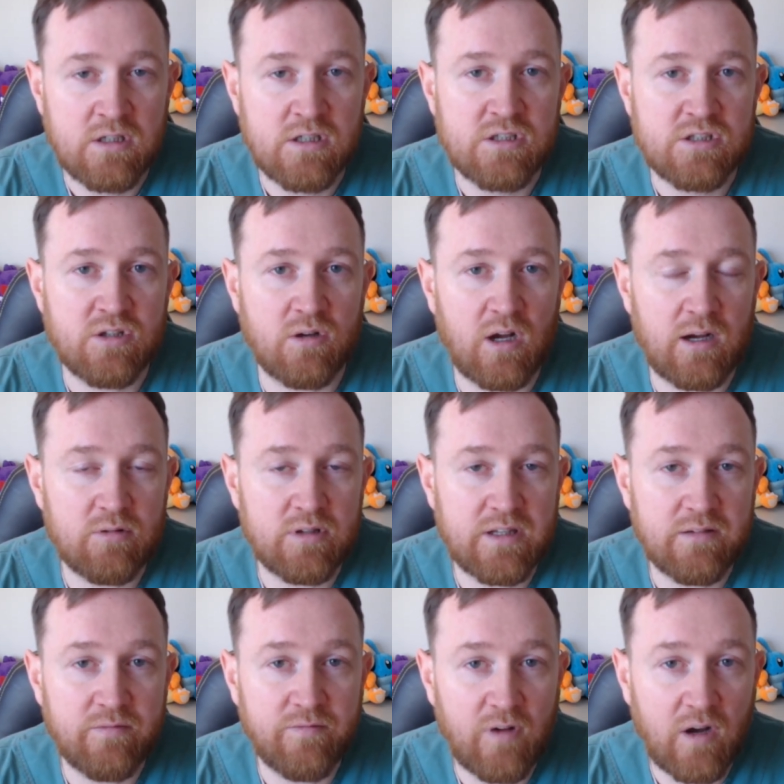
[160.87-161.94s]
So I would
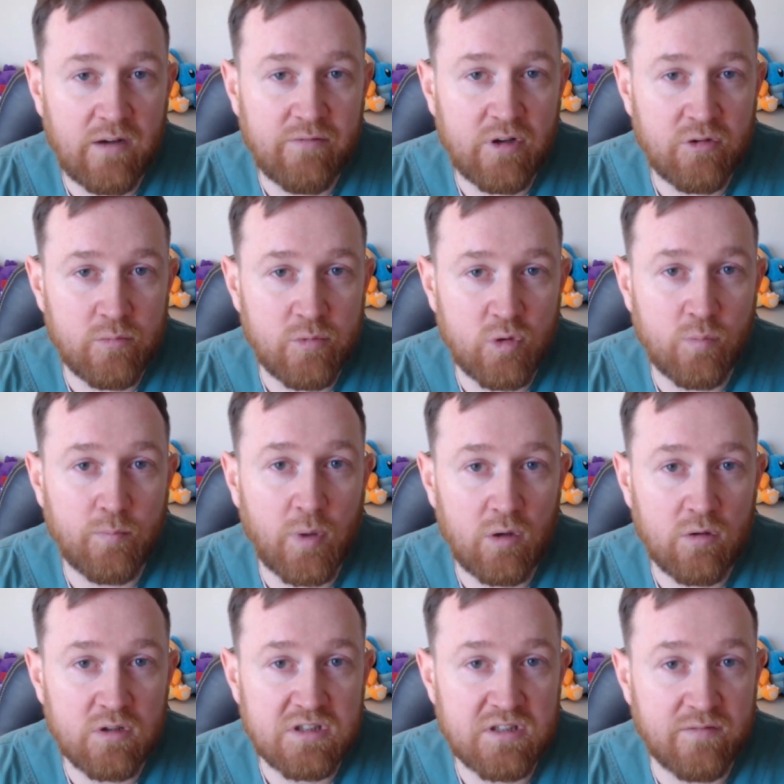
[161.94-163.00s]
give 500 ml
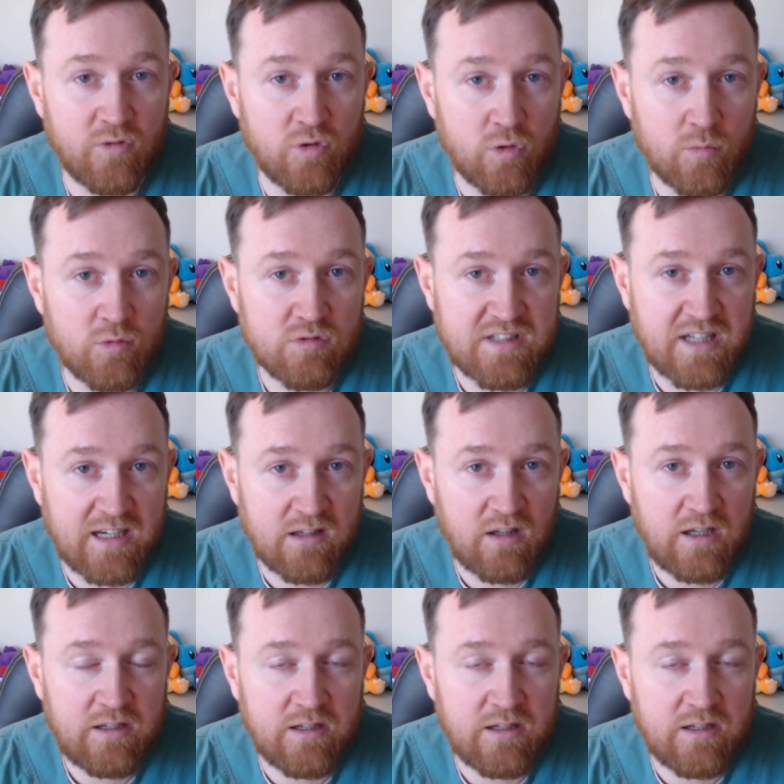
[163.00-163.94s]
bolus of normal saline,